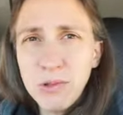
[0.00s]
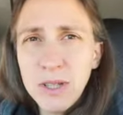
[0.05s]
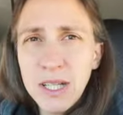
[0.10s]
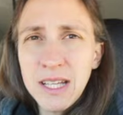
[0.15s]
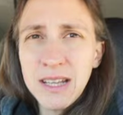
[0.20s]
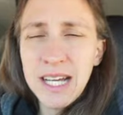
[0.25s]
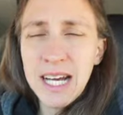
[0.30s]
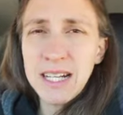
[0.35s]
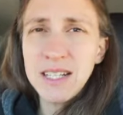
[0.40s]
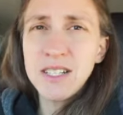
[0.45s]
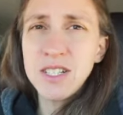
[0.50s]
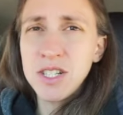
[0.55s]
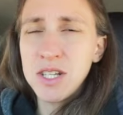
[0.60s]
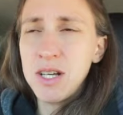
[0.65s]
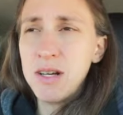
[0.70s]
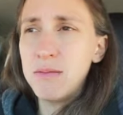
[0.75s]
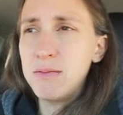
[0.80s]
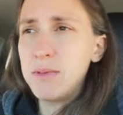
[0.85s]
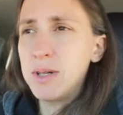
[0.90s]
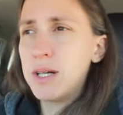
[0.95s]
in that
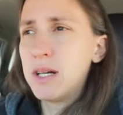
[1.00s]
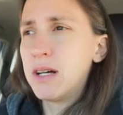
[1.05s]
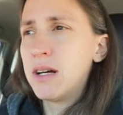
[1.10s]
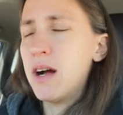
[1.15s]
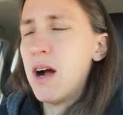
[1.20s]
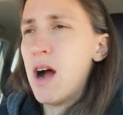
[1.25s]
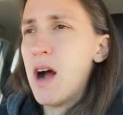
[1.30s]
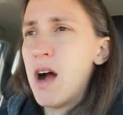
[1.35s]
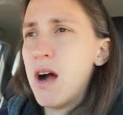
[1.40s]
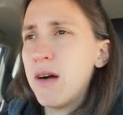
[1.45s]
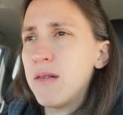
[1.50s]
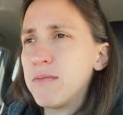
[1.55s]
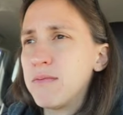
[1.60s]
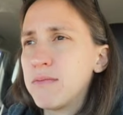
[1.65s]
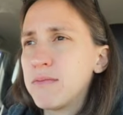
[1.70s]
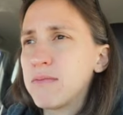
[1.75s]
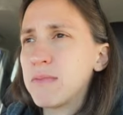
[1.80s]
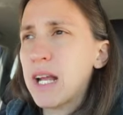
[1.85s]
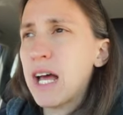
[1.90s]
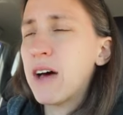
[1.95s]
gym
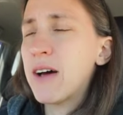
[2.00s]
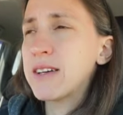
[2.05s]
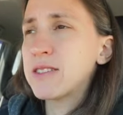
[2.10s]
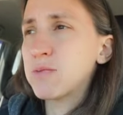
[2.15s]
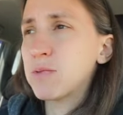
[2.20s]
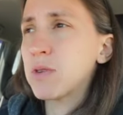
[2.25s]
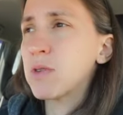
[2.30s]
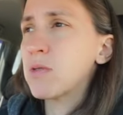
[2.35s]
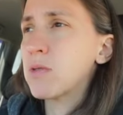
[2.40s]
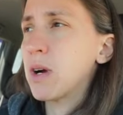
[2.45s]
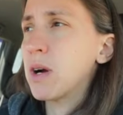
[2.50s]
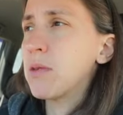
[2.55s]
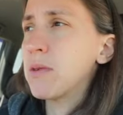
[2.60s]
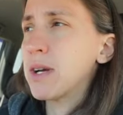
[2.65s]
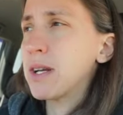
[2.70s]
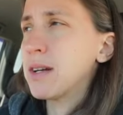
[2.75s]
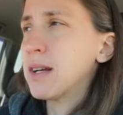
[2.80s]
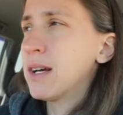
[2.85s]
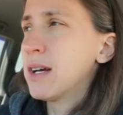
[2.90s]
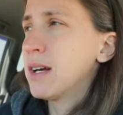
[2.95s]
now as we're
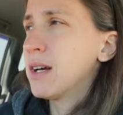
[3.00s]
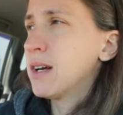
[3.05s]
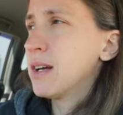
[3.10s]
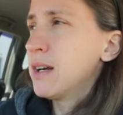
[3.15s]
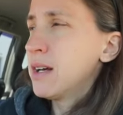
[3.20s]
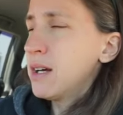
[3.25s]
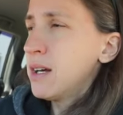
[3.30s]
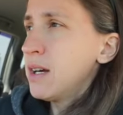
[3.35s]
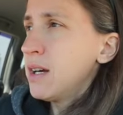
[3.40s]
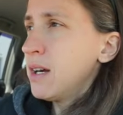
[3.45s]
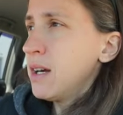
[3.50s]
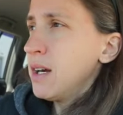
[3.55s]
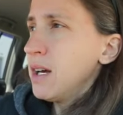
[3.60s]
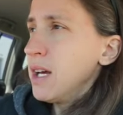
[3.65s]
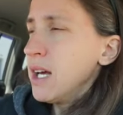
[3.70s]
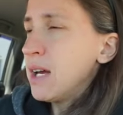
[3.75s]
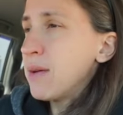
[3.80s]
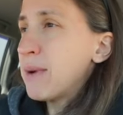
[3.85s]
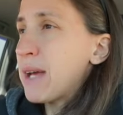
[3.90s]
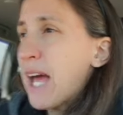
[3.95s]
growing. And we